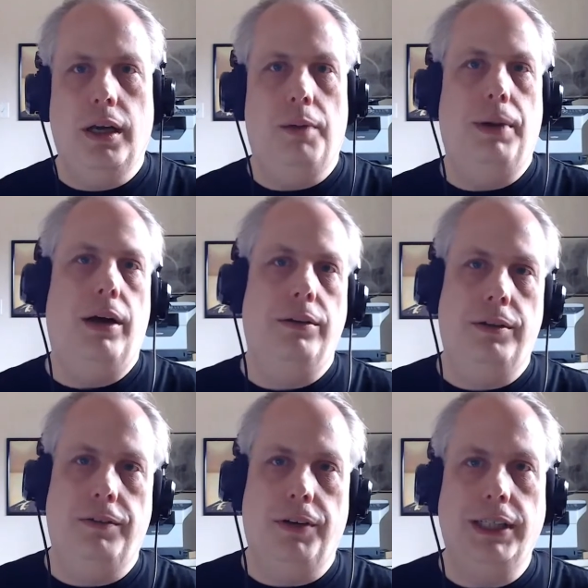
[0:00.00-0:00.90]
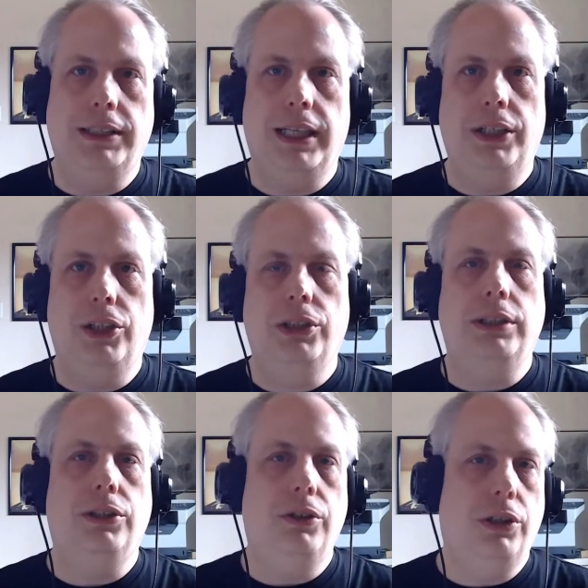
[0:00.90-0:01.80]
about the various dangers, and so you